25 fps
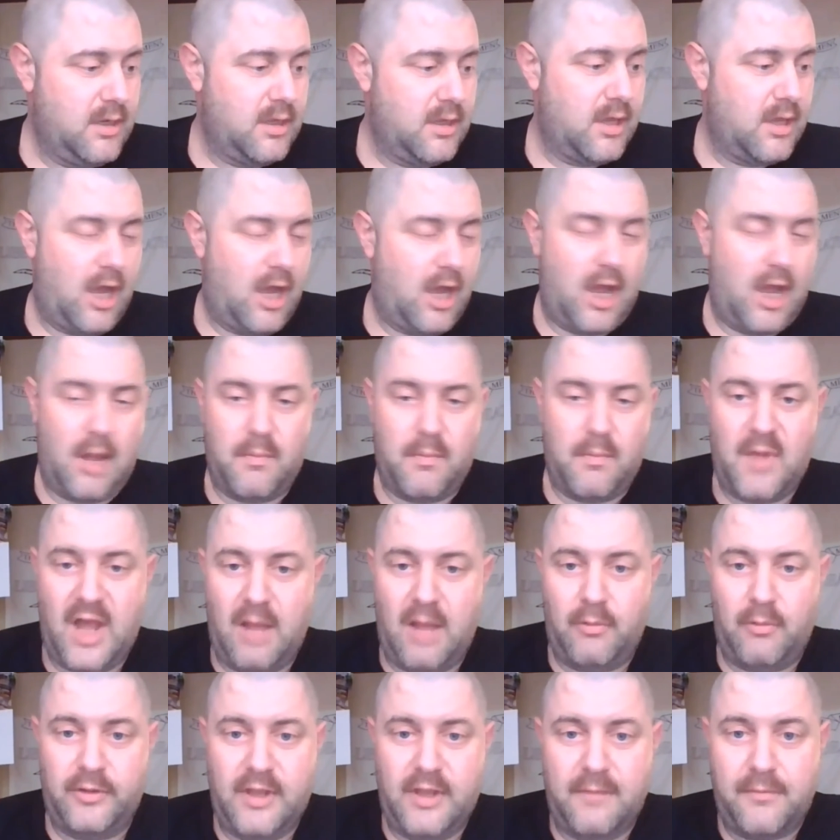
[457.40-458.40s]

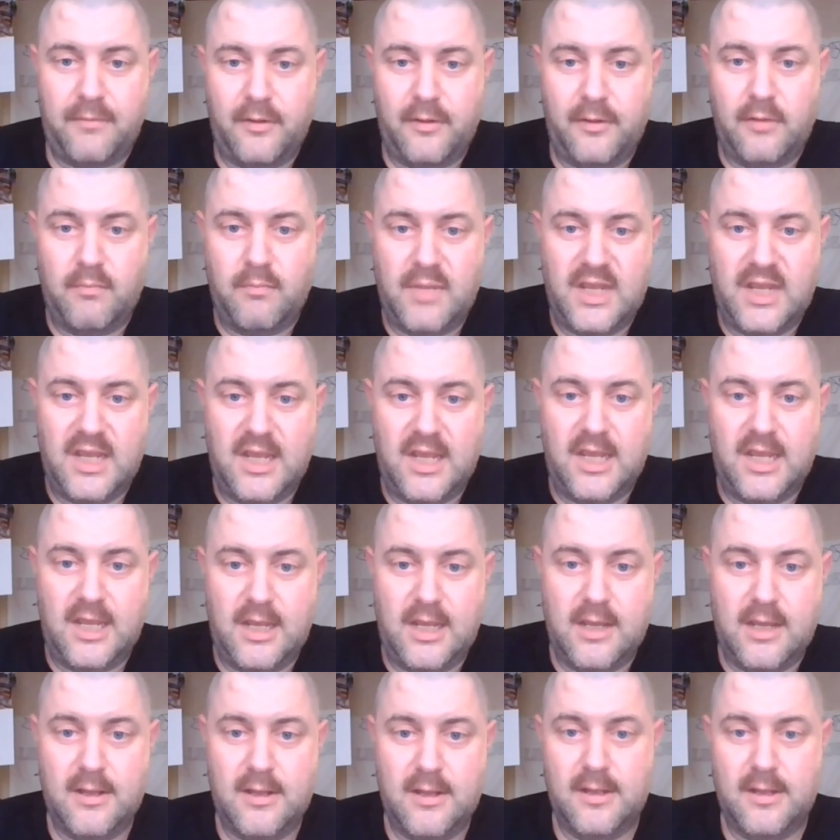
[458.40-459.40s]
I will definitely
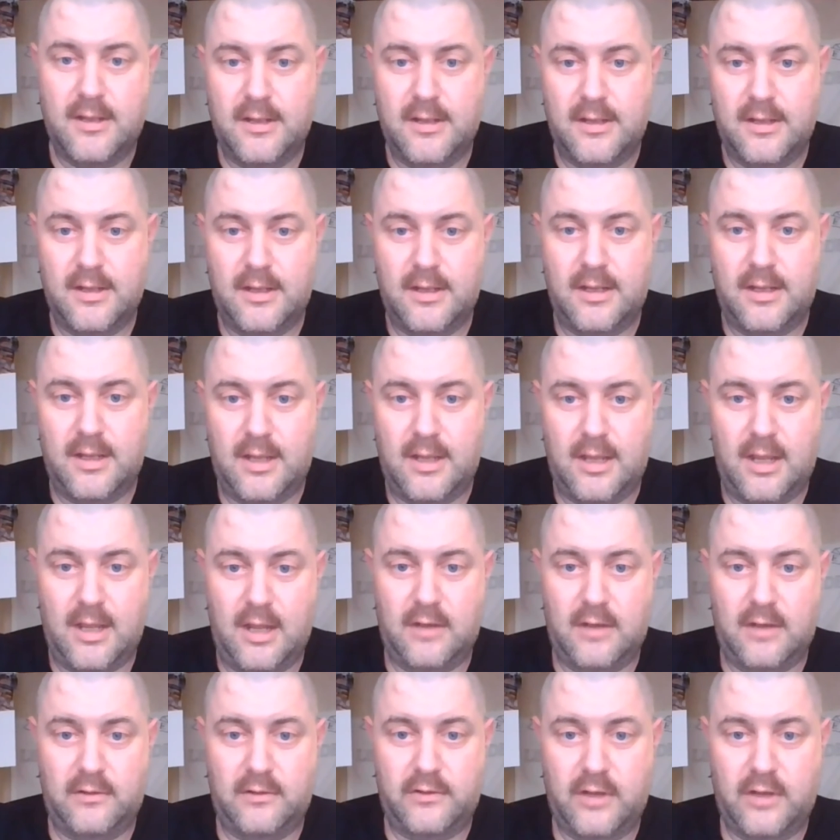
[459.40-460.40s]
be
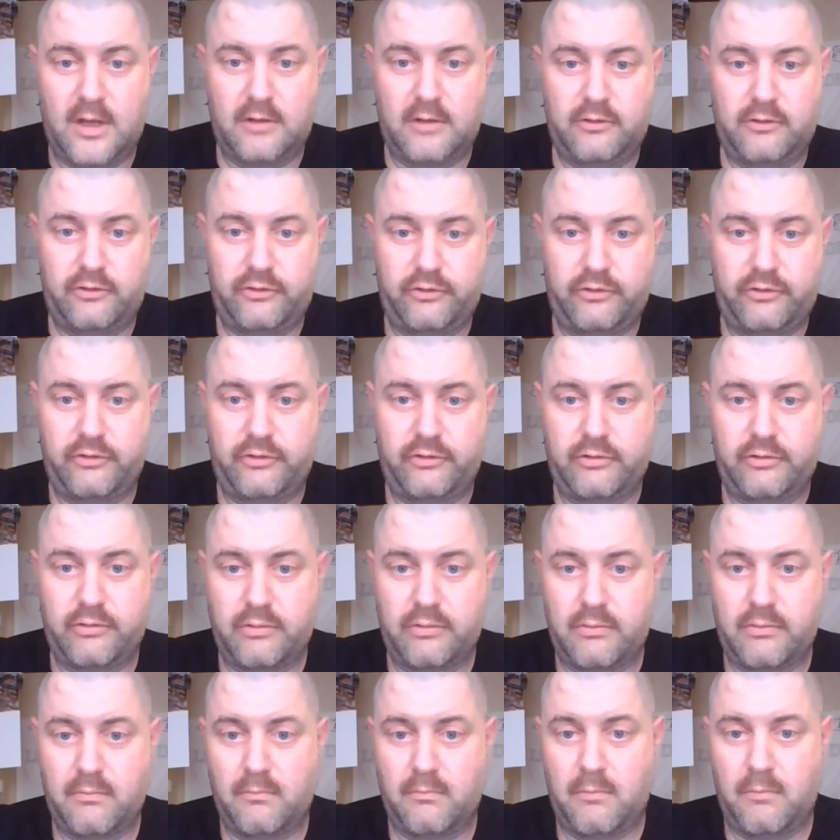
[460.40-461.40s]
in touch
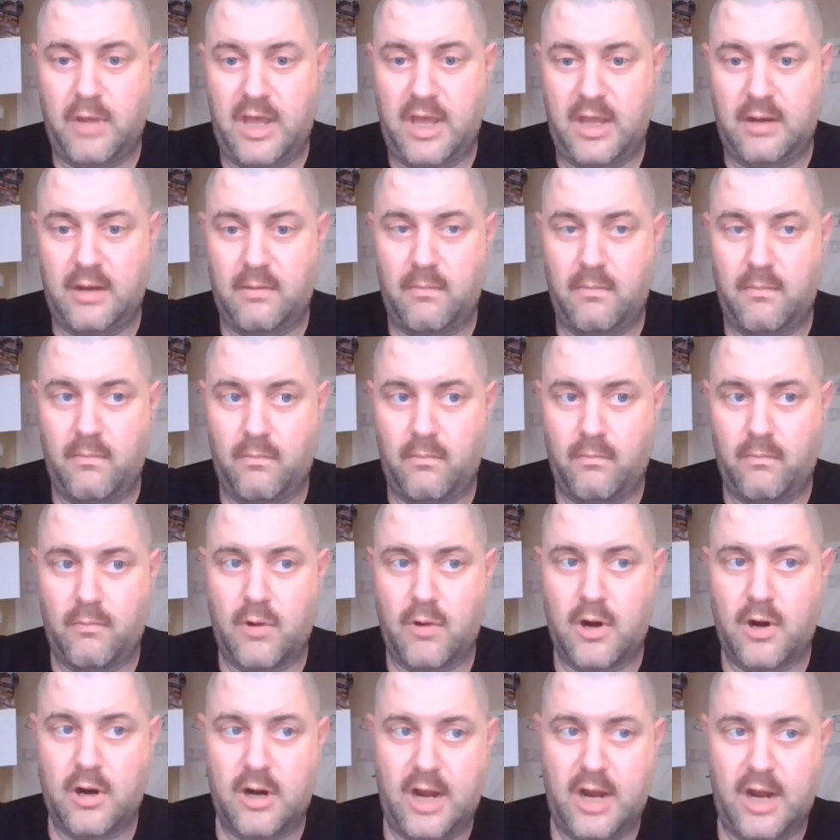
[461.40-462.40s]
when
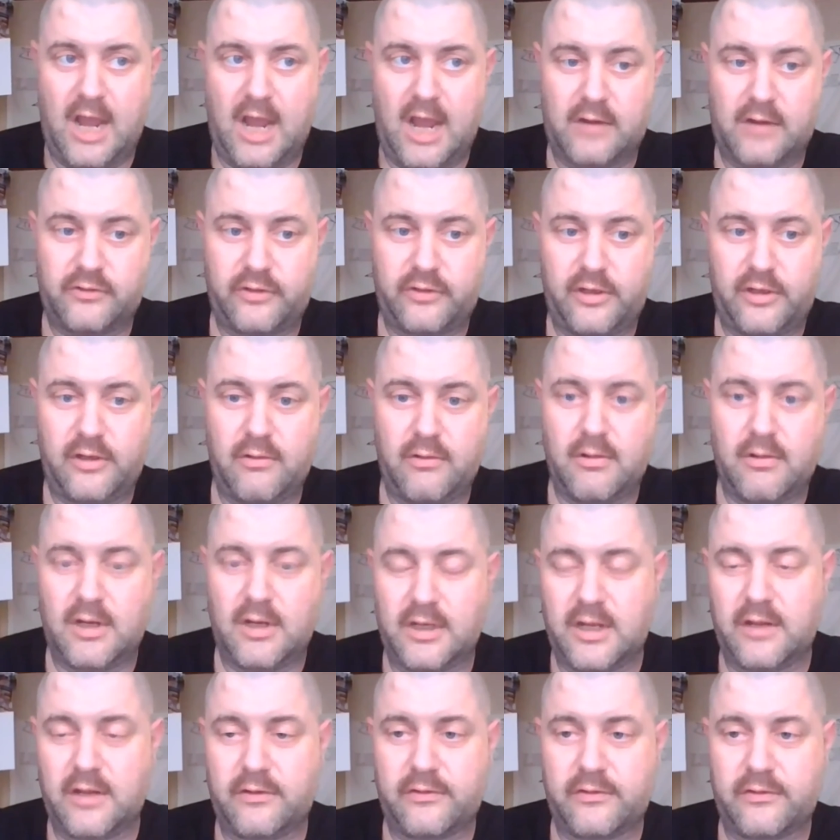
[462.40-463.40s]
we're actually
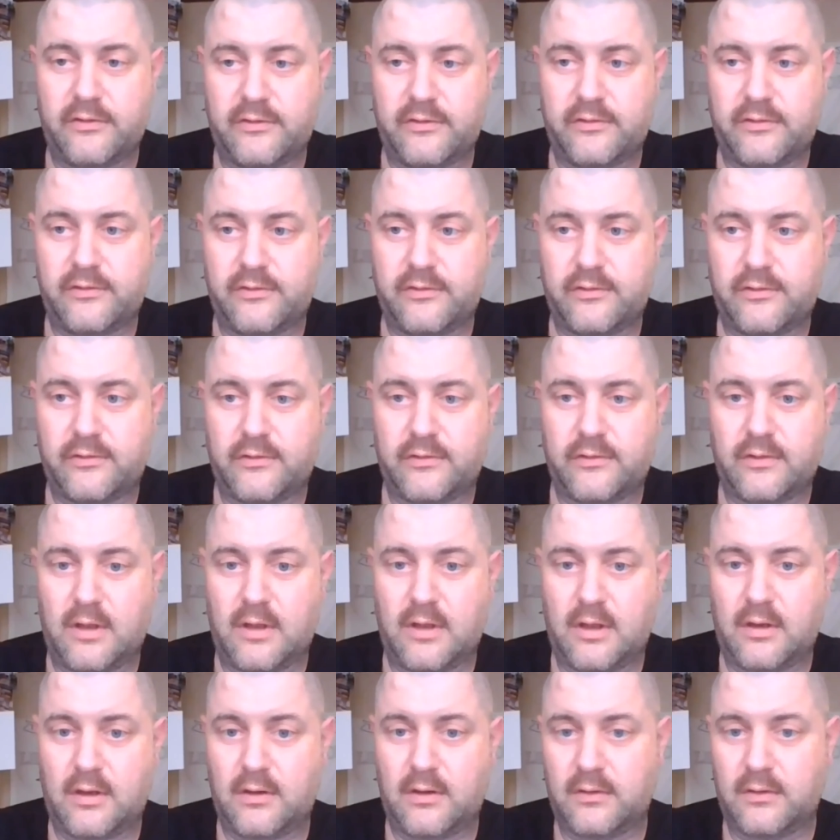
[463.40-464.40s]
doing this
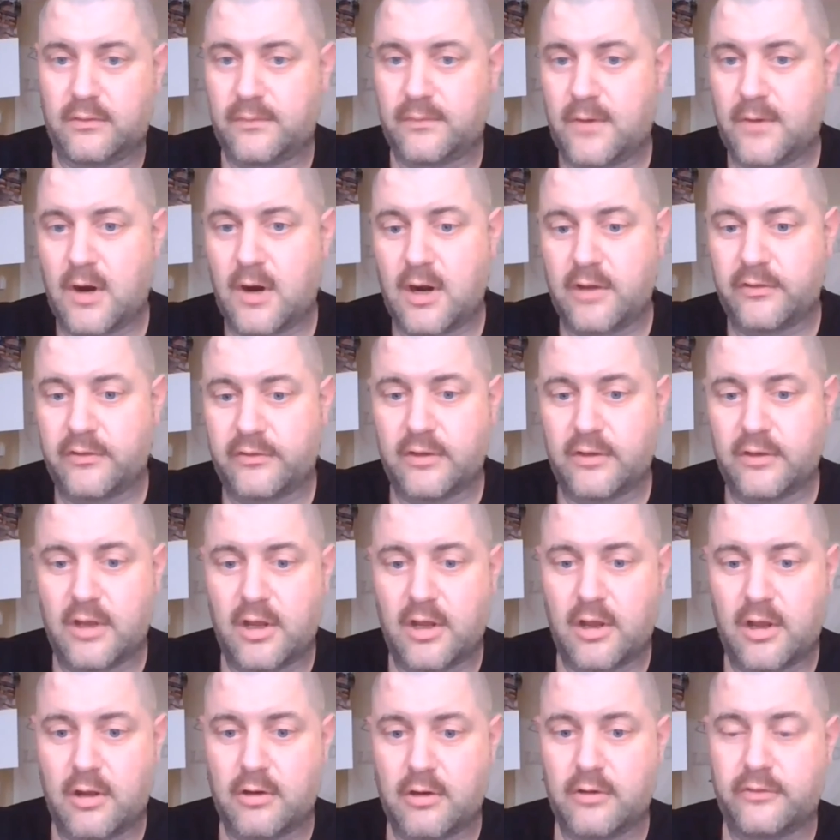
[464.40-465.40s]
as far as the
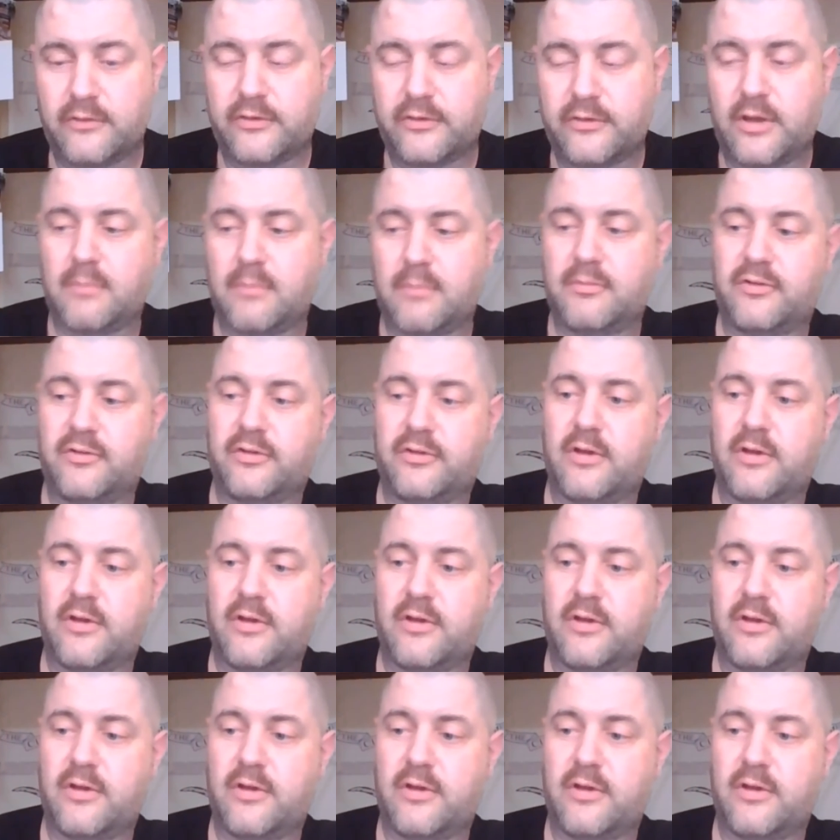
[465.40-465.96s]
100 subs.